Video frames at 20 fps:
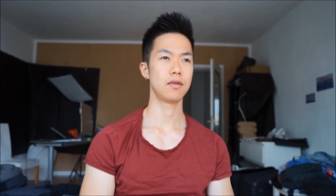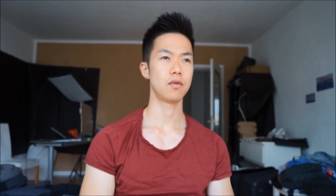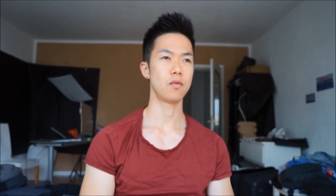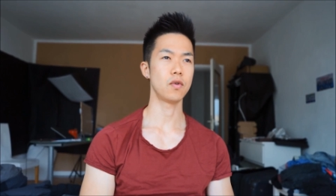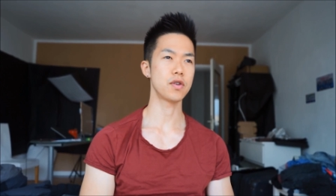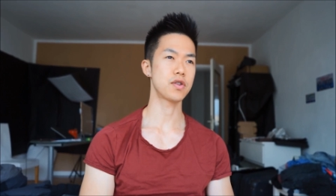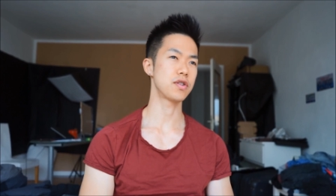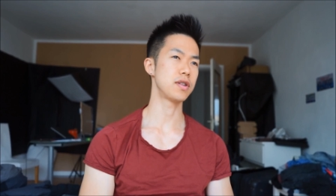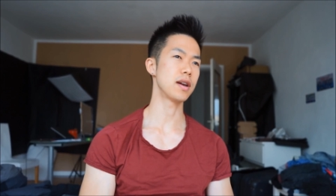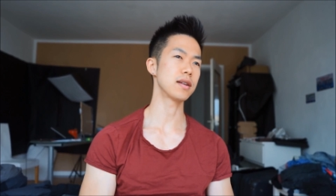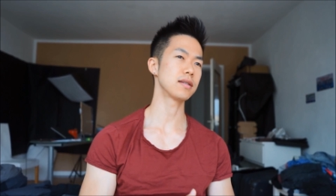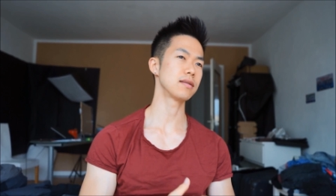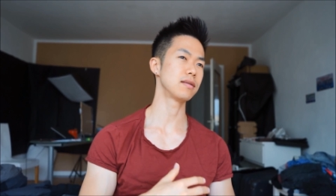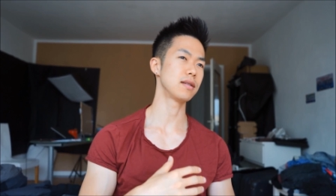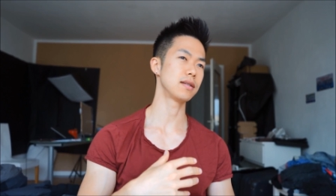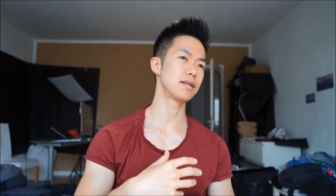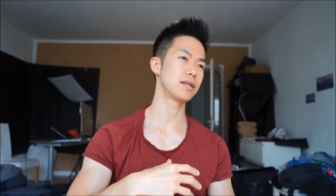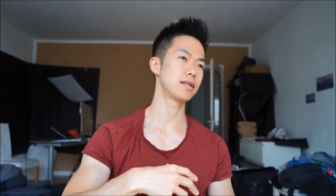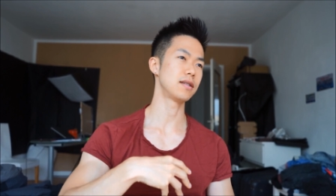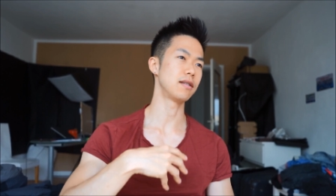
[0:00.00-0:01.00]
which doesn't
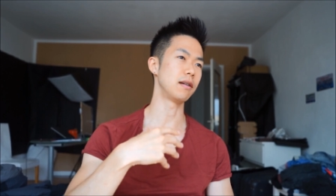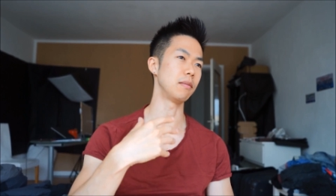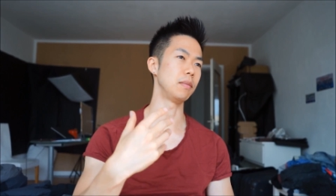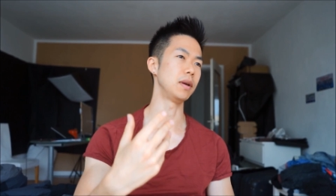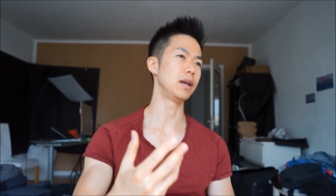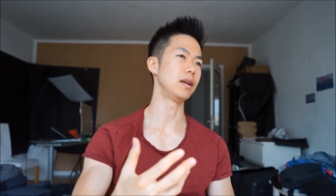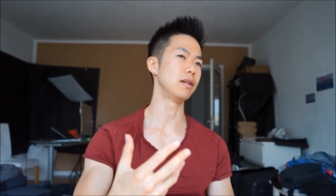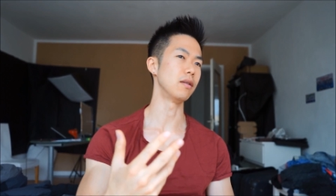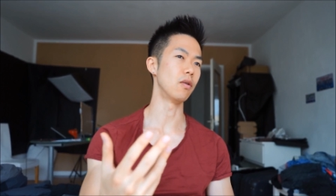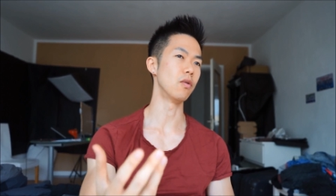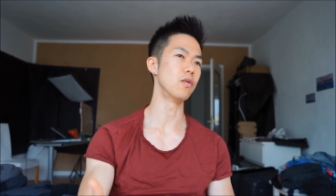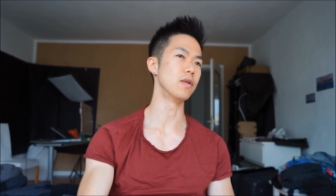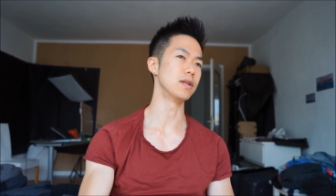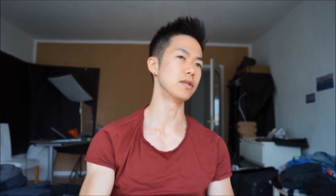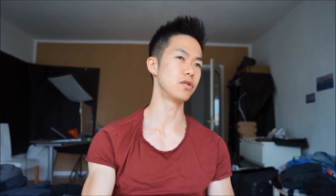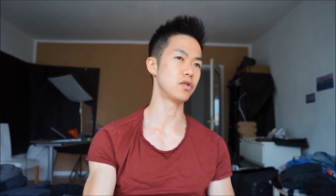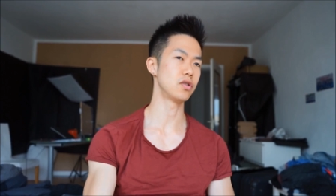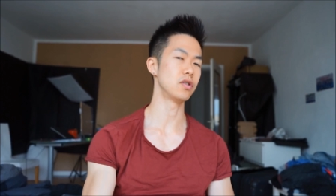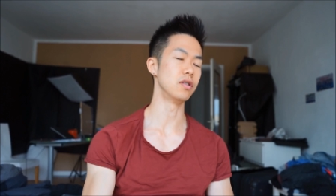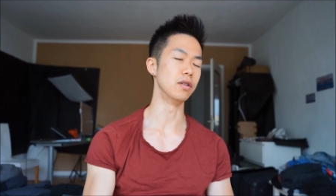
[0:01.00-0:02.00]
necessarily mean
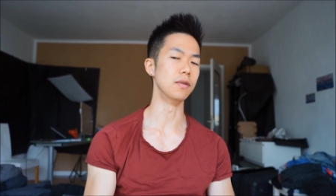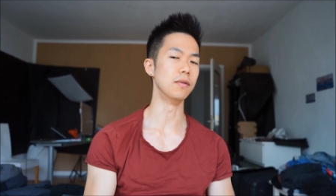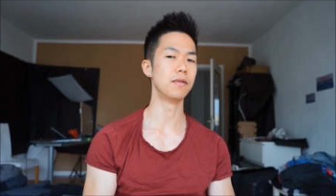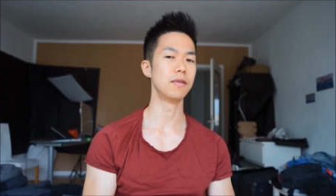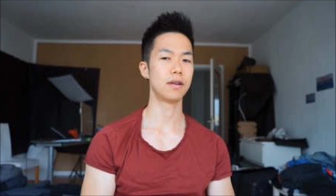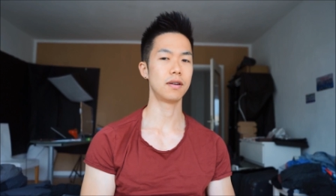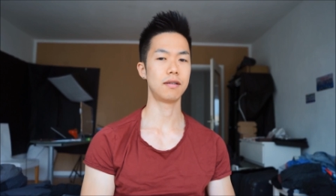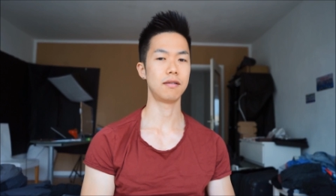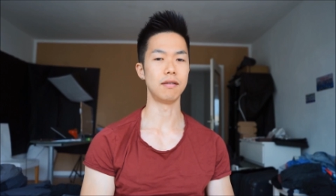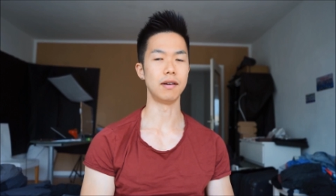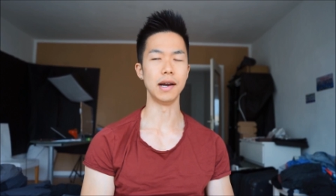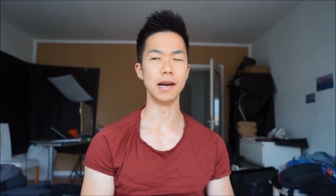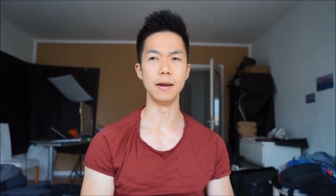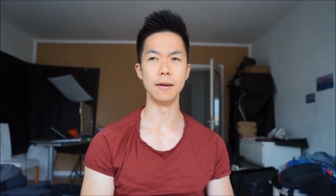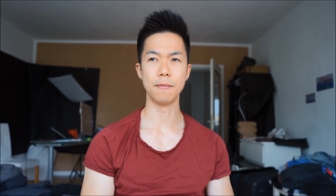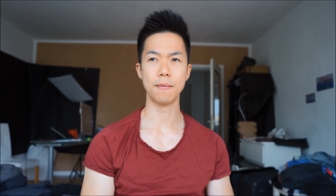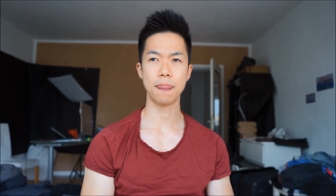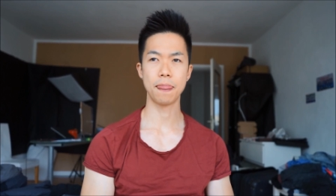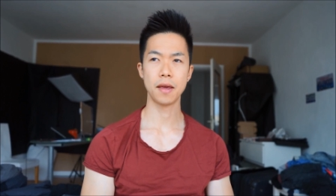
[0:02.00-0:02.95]
always true, right?